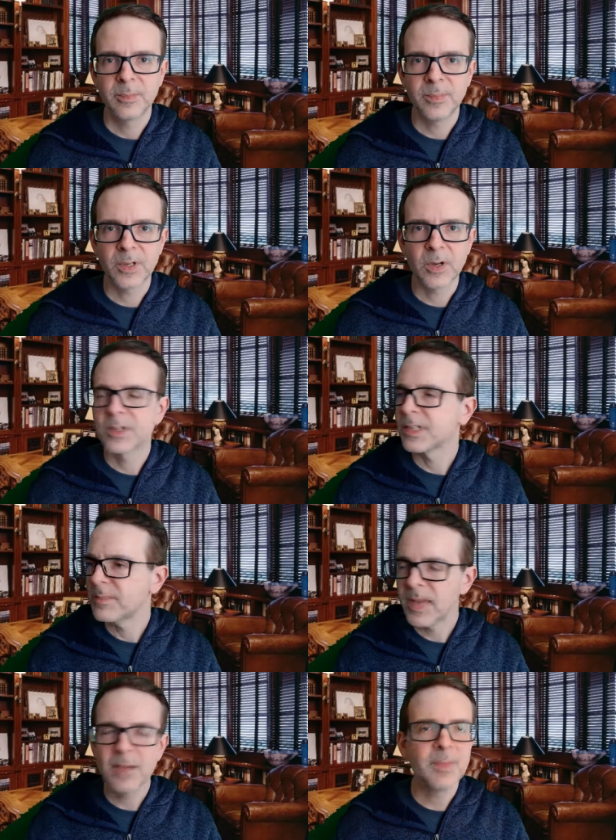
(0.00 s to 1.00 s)
Because it
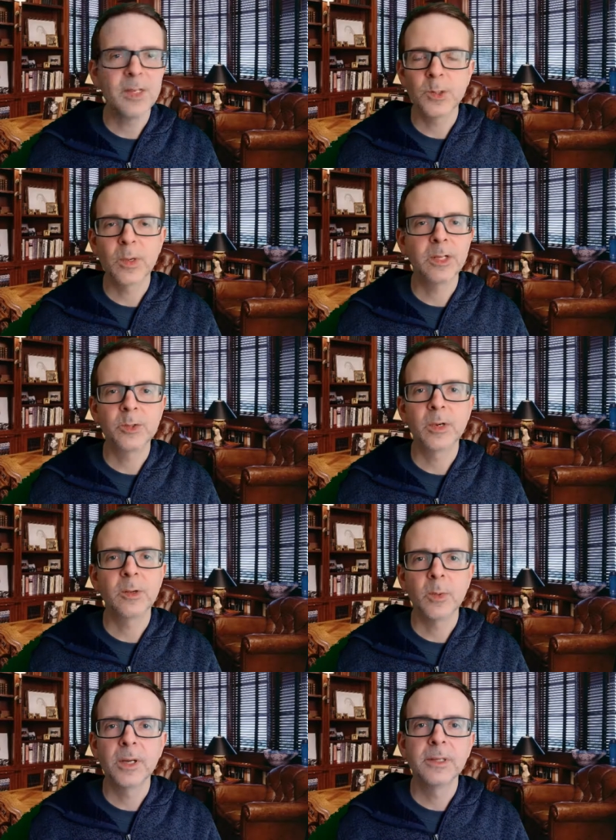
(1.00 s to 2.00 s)
may be
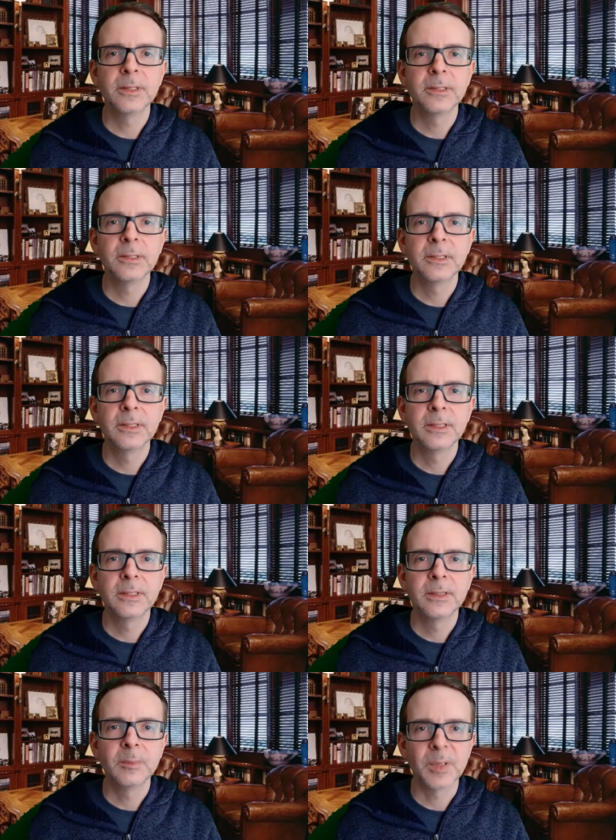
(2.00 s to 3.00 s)
2021,
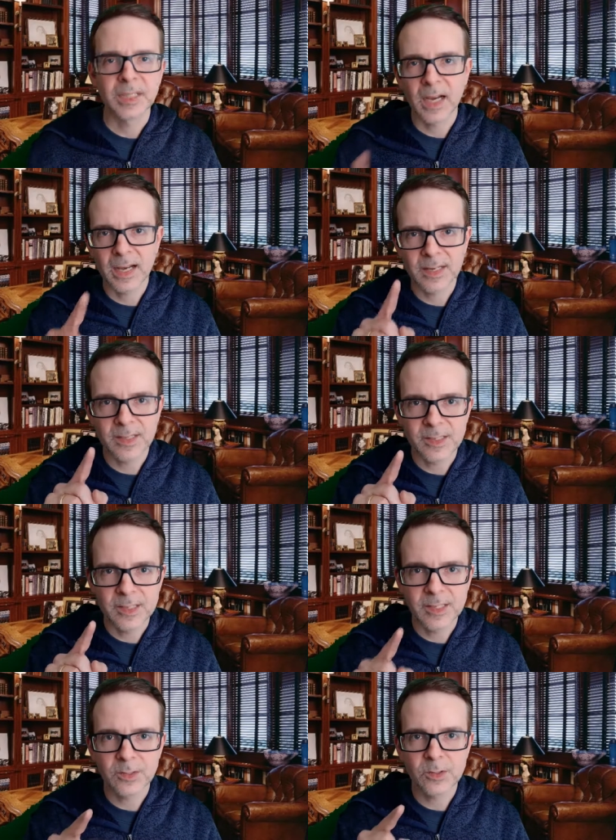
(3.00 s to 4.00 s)
but God is
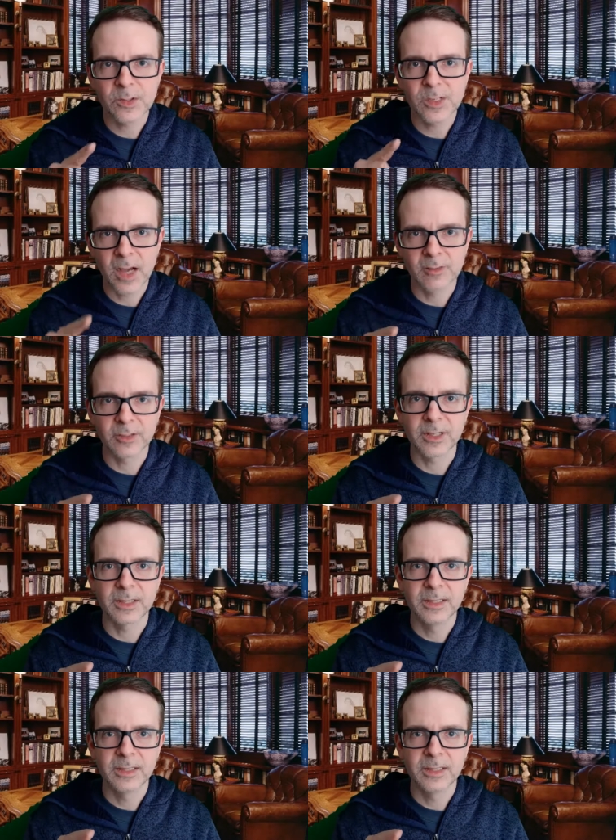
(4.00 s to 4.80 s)
still sovereign.